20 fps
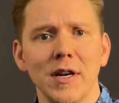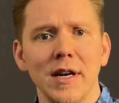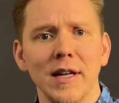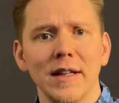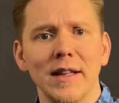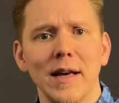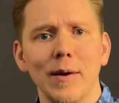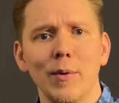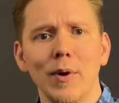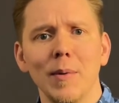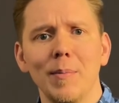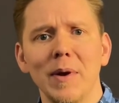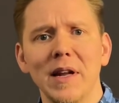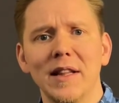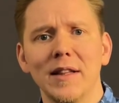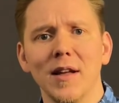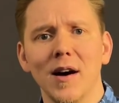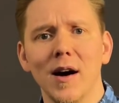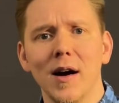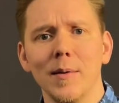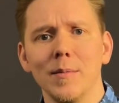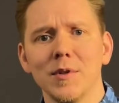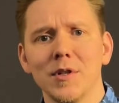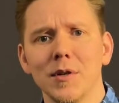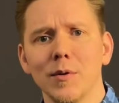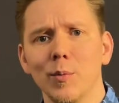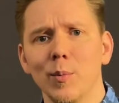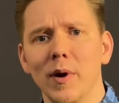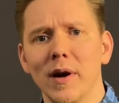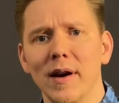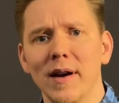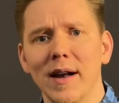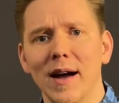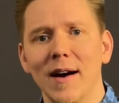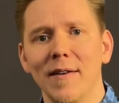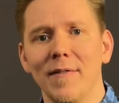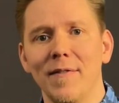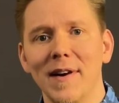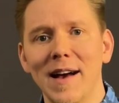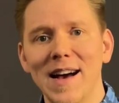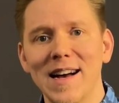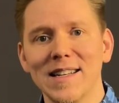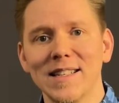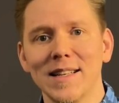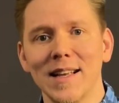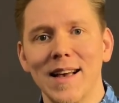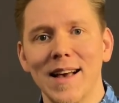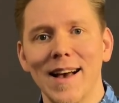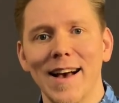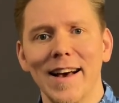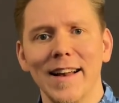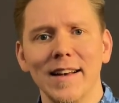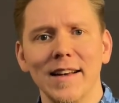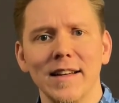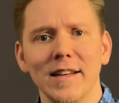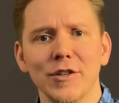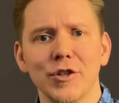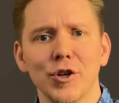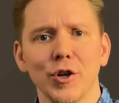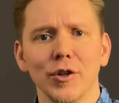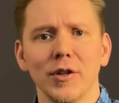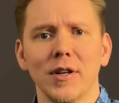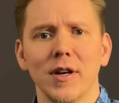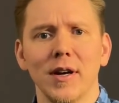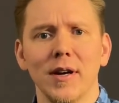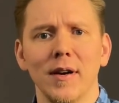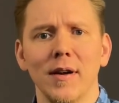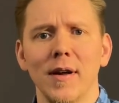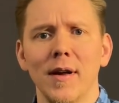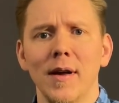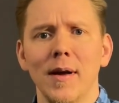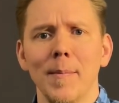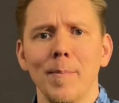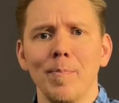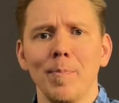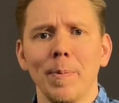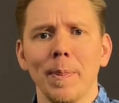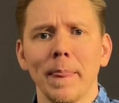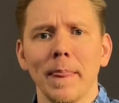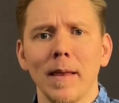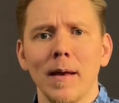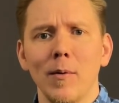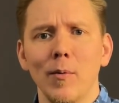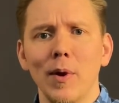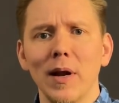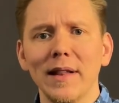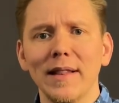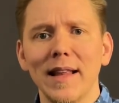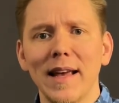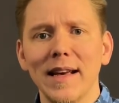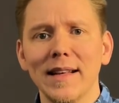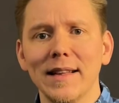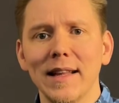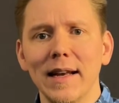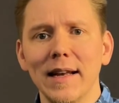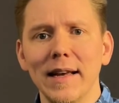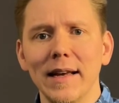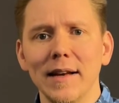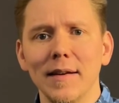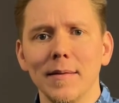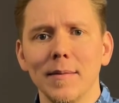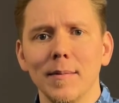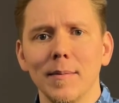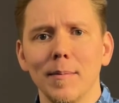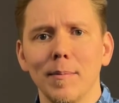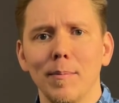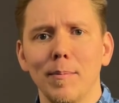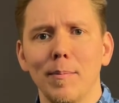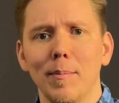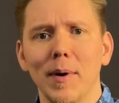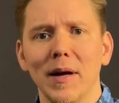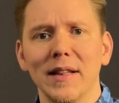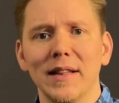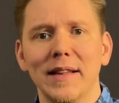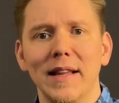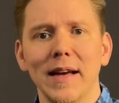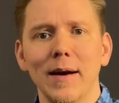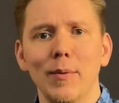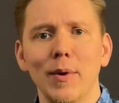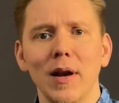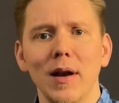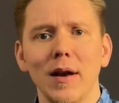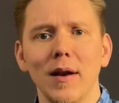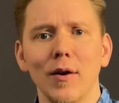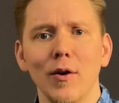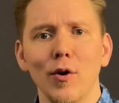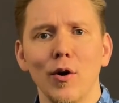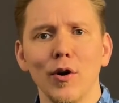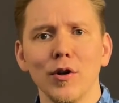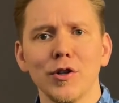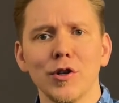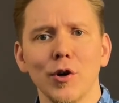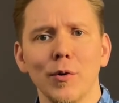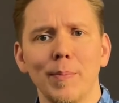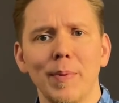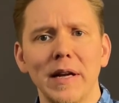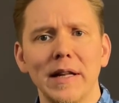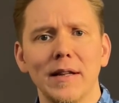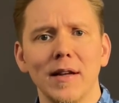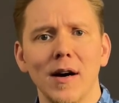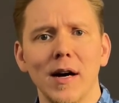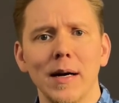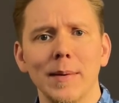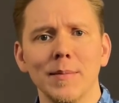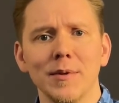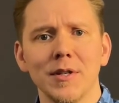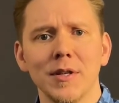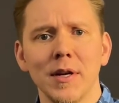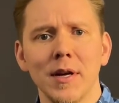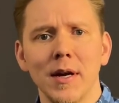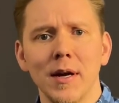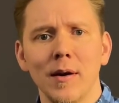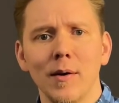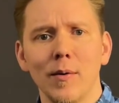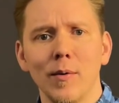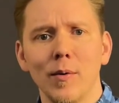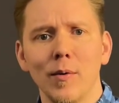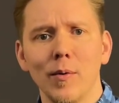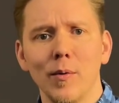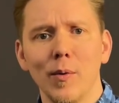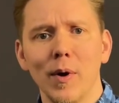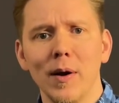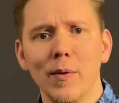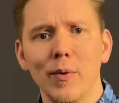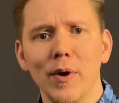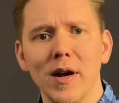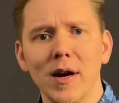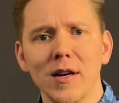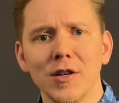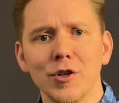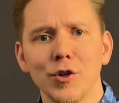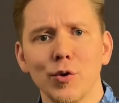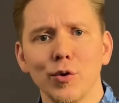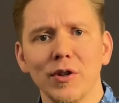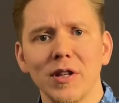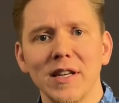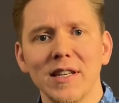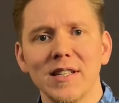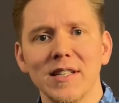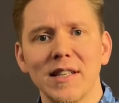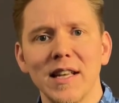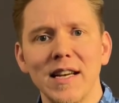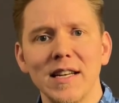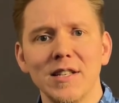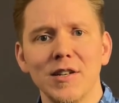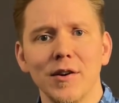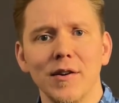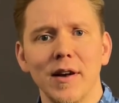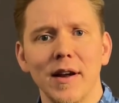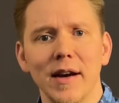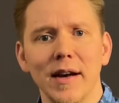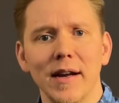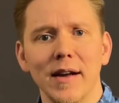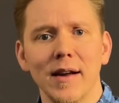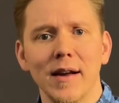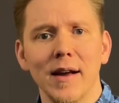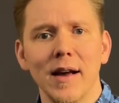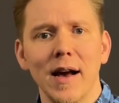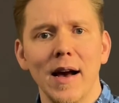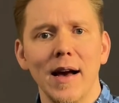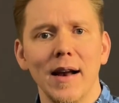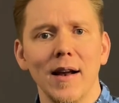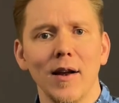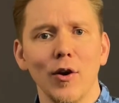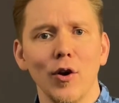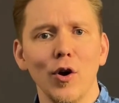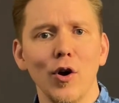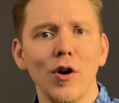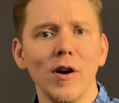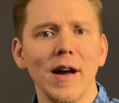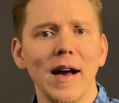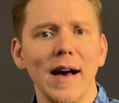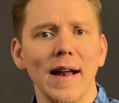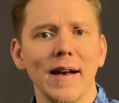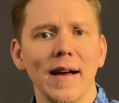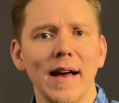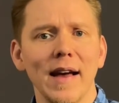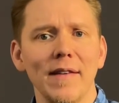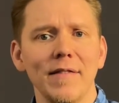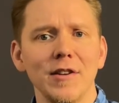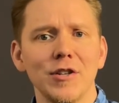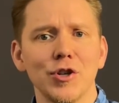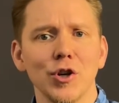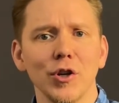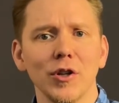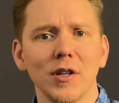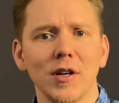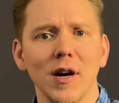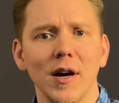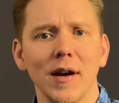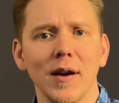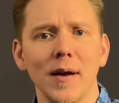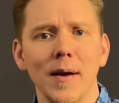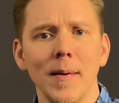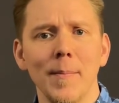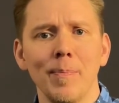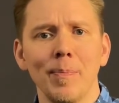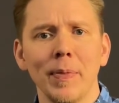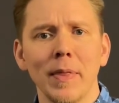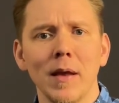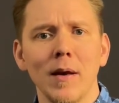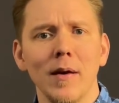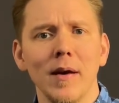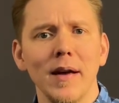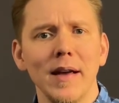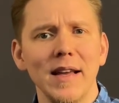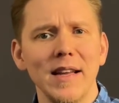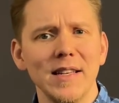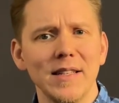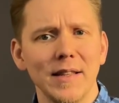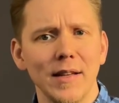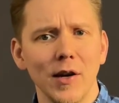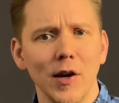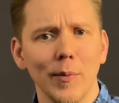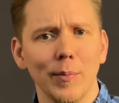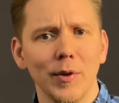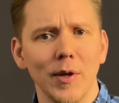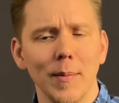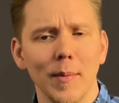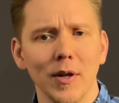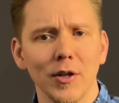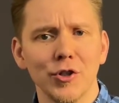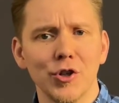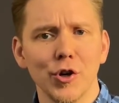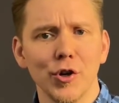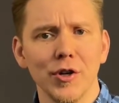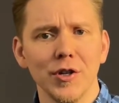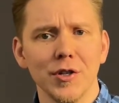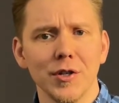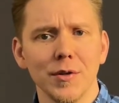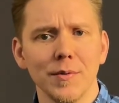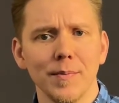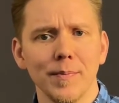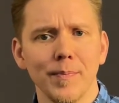there will be times when a fast handling shotgun will take the lead, but there will also be times when we are shooting stationary and a long and a heavy shotgun is the optimal choice.